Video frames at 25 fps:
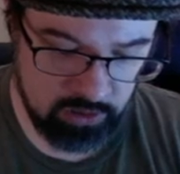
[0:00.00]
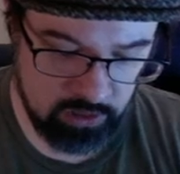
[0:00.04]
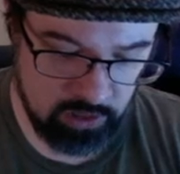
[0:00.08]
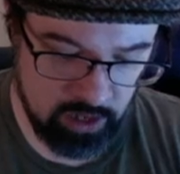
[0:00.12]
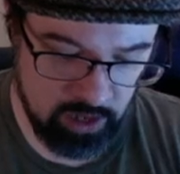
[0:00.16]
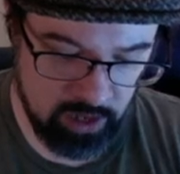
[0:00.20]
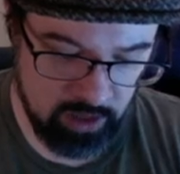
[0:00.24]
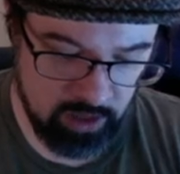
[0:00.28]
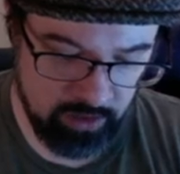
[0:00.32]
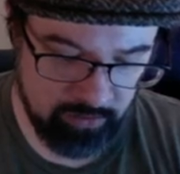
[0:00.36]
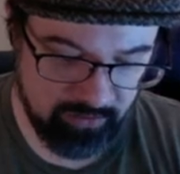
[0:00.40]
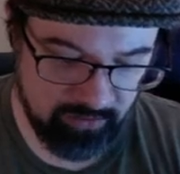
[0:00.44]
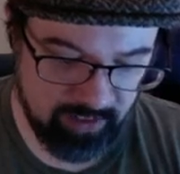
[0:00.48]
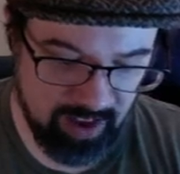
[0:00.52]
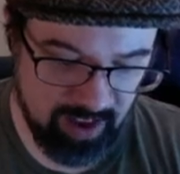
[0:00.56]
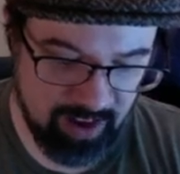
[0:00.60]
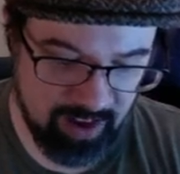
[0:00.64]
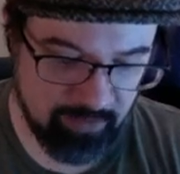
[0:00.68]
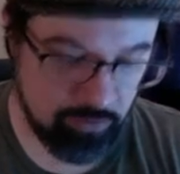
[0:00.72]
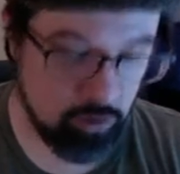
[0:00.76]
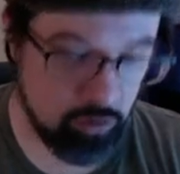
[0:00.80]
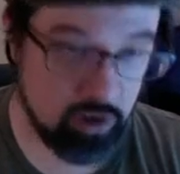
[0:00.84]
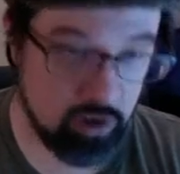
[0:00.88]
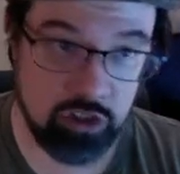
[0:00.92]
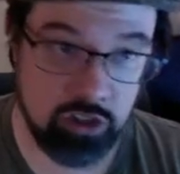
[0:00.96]
The
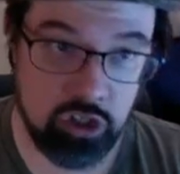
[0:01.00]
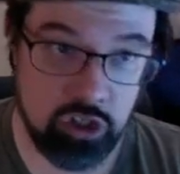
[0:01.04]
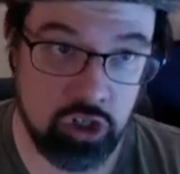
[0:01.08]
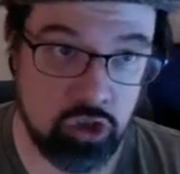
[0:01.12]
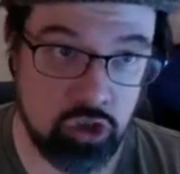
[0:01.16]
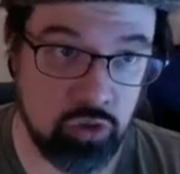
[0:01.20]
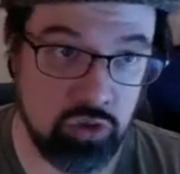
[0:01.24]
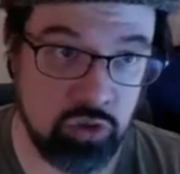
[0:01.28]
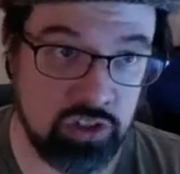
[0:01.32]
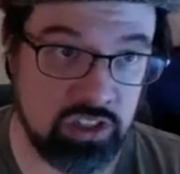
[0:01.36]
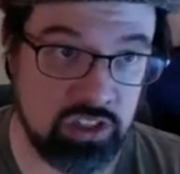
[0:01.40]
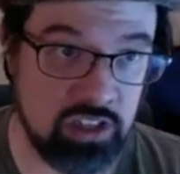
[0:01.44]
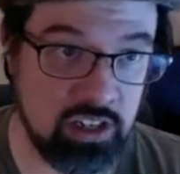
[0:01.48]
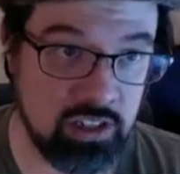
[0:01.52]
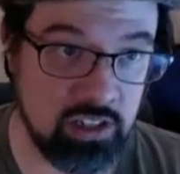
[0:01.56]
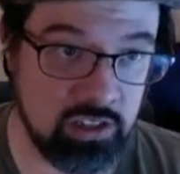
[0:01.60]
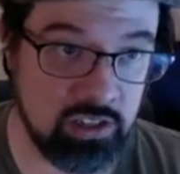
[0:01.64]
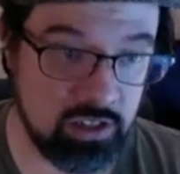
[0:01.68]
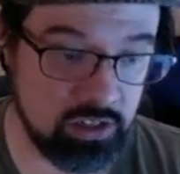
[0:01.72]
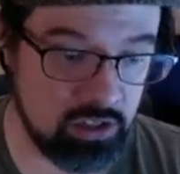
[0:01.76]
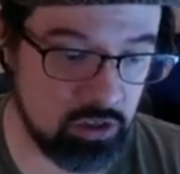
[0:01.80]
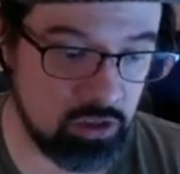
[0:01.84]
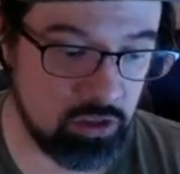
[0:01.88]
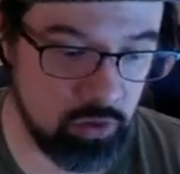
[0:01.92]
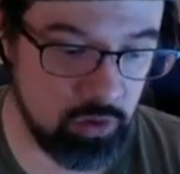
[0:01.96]
5126 is
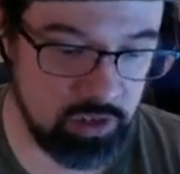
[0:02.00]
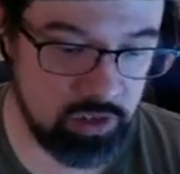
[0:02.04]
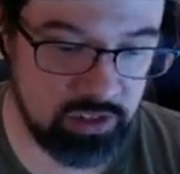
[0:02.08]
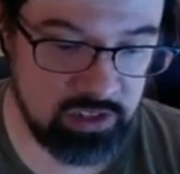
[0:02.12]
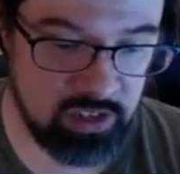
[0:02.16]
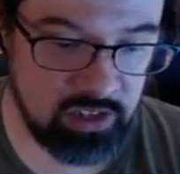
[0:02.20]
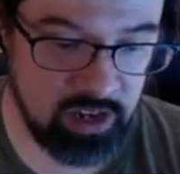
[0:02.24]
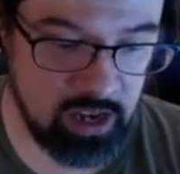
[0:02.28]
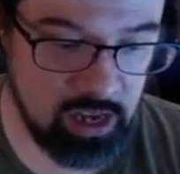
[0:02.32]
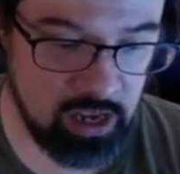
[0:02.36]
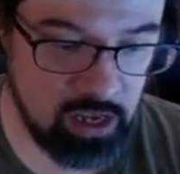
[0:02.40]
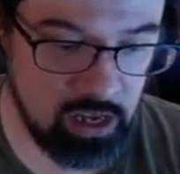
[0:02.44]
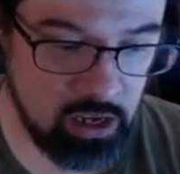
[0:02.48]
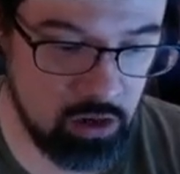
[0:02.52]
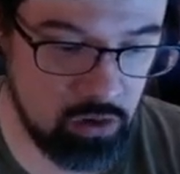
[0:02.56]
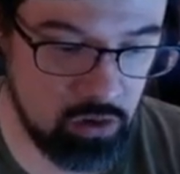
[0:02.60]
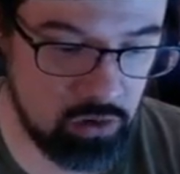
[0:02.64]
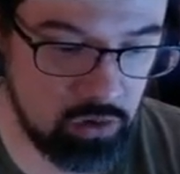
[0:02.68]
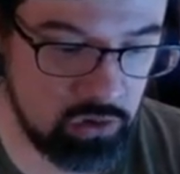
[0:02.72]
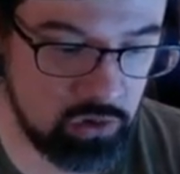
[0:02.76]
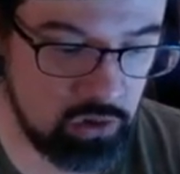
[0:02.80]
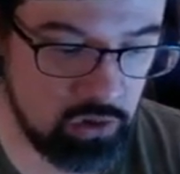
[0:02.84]
the ones that I use.